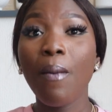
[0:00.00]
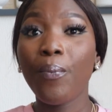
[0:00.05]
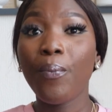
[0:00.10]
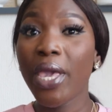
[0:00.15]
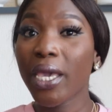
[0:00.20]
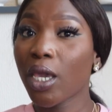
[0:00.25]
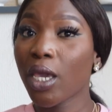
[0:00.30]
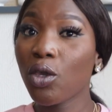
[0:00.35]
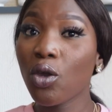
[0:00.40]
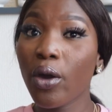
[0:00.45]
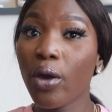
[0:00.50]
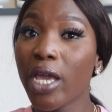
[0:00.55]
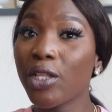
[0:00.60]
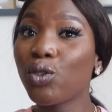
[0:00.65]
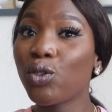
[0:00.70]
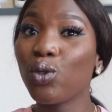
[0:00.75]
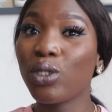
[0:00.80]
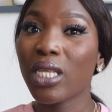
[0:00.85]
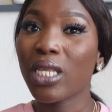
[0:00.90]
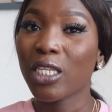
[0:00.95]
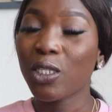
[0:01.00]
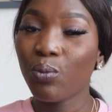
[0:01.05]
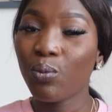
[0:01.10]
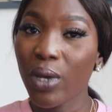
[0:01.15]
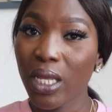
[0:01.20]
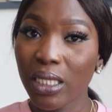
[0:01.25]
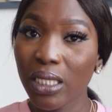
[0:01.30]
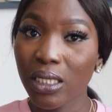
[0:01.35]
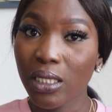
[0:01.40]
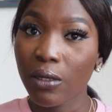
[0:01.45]
Making your hair too is
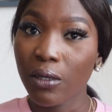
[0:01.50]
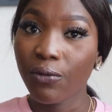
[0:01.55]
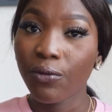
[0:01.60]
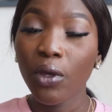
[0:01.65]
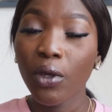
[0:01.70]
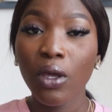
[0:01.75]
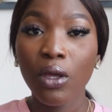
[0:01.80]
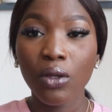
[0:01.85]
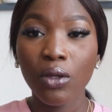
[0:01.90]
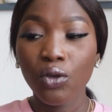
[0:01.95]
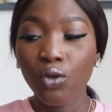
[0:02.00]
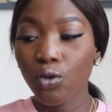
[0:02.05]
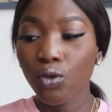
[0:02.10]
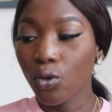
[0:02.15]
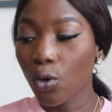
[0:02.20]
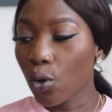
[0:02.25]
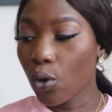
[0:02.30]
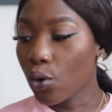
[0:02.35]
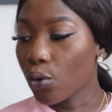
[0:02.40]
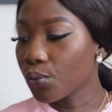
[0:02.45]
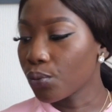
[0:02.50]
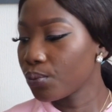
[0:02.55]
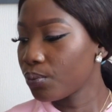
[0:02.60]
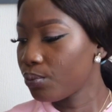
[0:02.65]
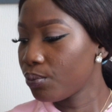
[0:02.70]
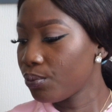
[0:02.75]
expensive, so